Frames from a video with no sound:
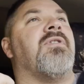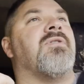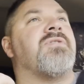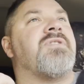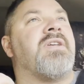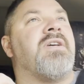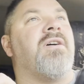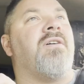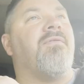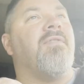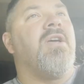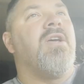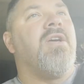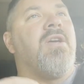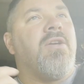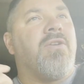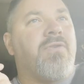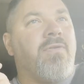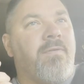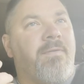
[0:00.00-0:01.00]
of yourself,
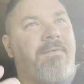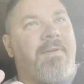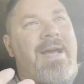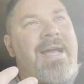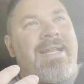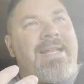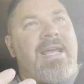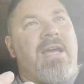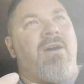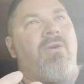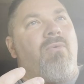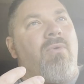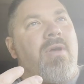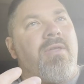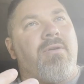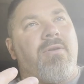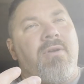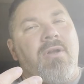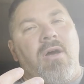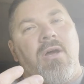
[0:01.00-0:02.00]
to find out
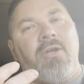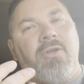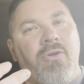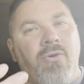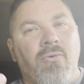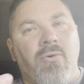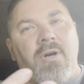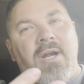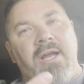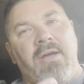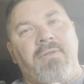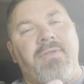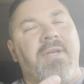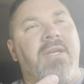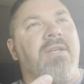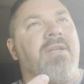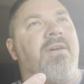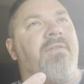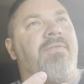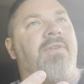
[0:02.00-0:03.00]
whether or not you are
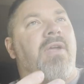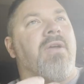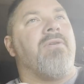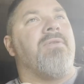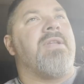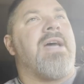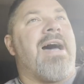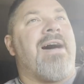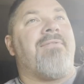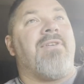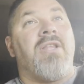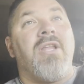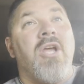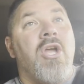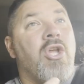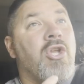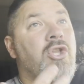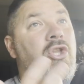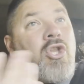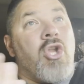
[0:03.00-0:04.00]
healthy enough to go
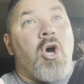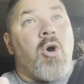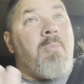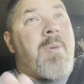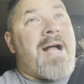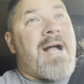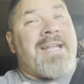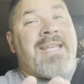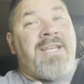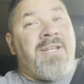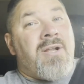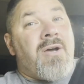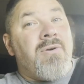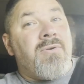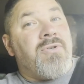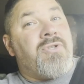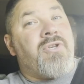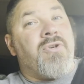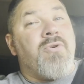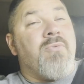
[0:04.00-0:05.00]
diving. Nobody
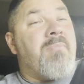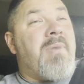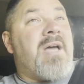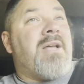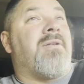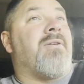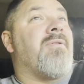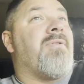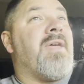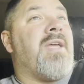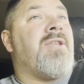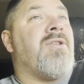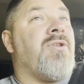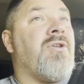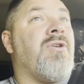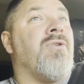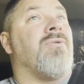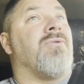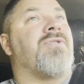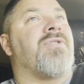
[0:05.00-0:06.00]
knows you better than
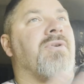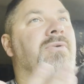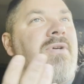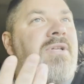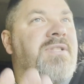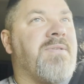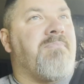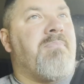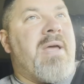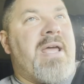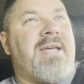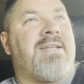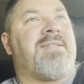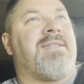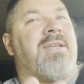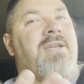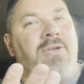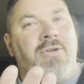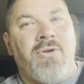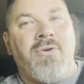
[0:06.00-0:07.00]
you, so it's
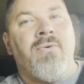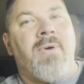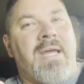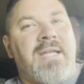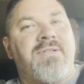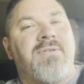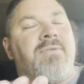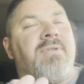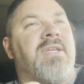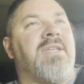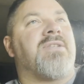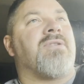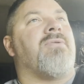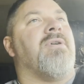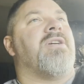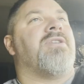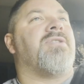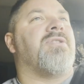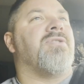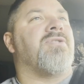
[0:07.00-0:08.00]
best that you answer these
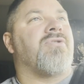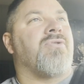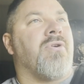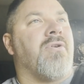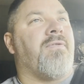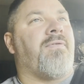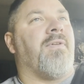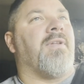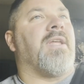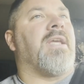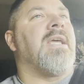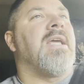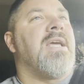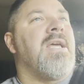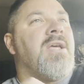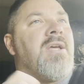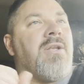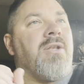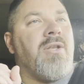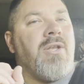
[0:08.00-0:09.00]
questions truthfully.
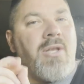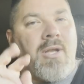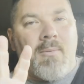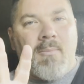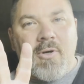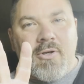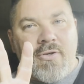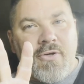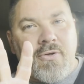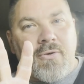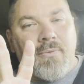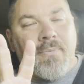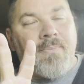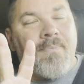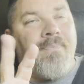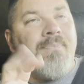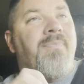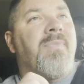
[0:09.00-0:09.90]
Number two,